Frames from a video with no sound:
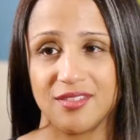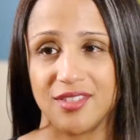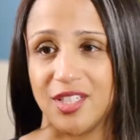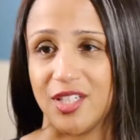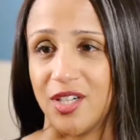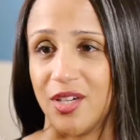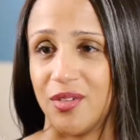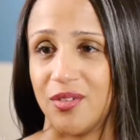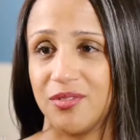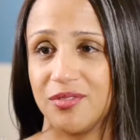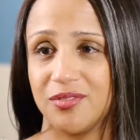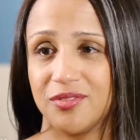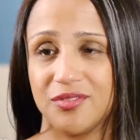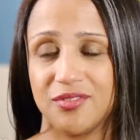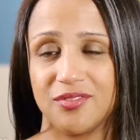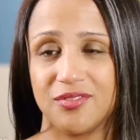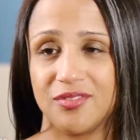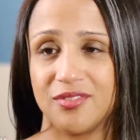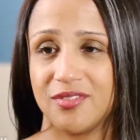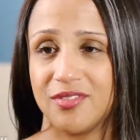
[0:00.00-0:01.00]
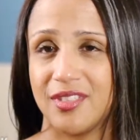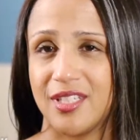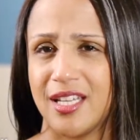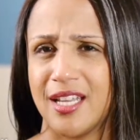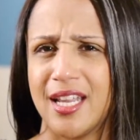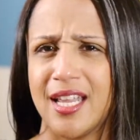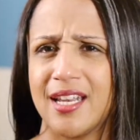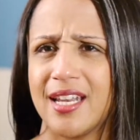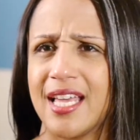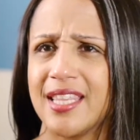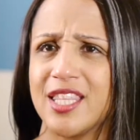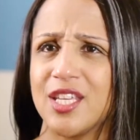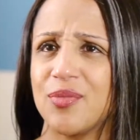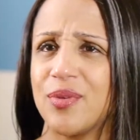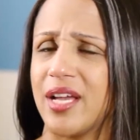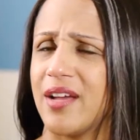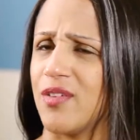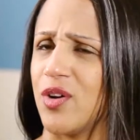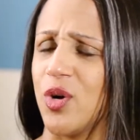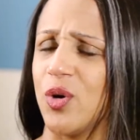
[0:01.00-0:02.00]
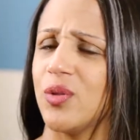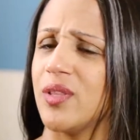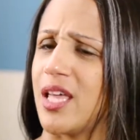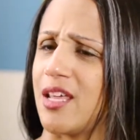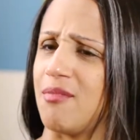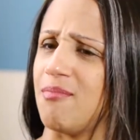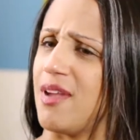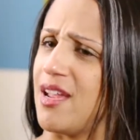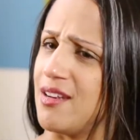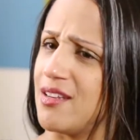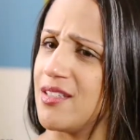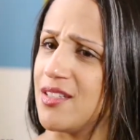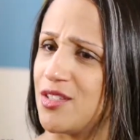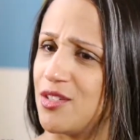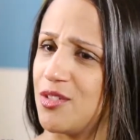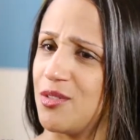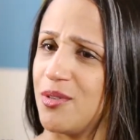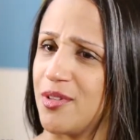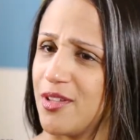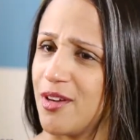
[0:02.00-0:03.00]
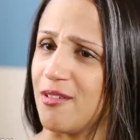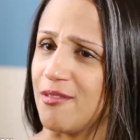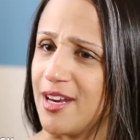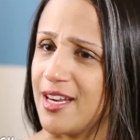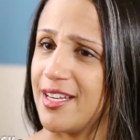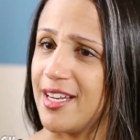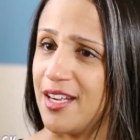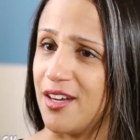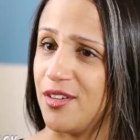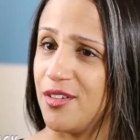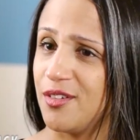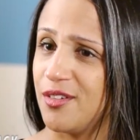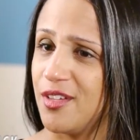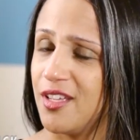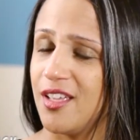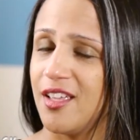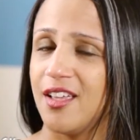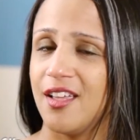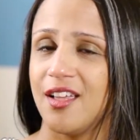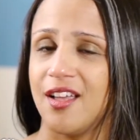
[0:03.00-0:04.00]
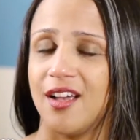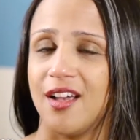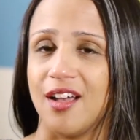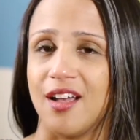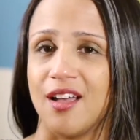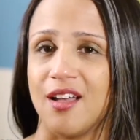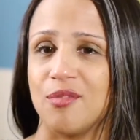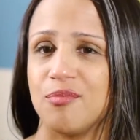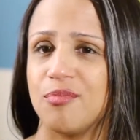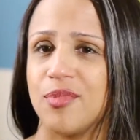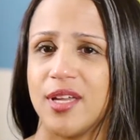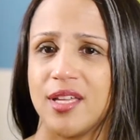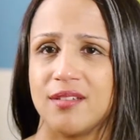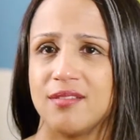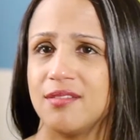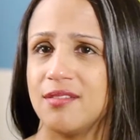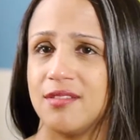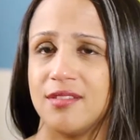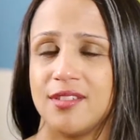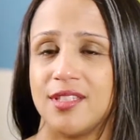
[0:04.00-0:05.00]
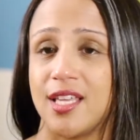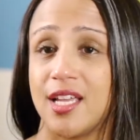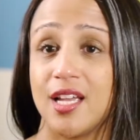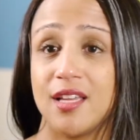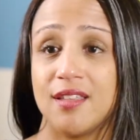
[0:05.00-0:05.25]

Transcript: you know, not that we have a whole lot of maintenance to do with her right now, um, but they,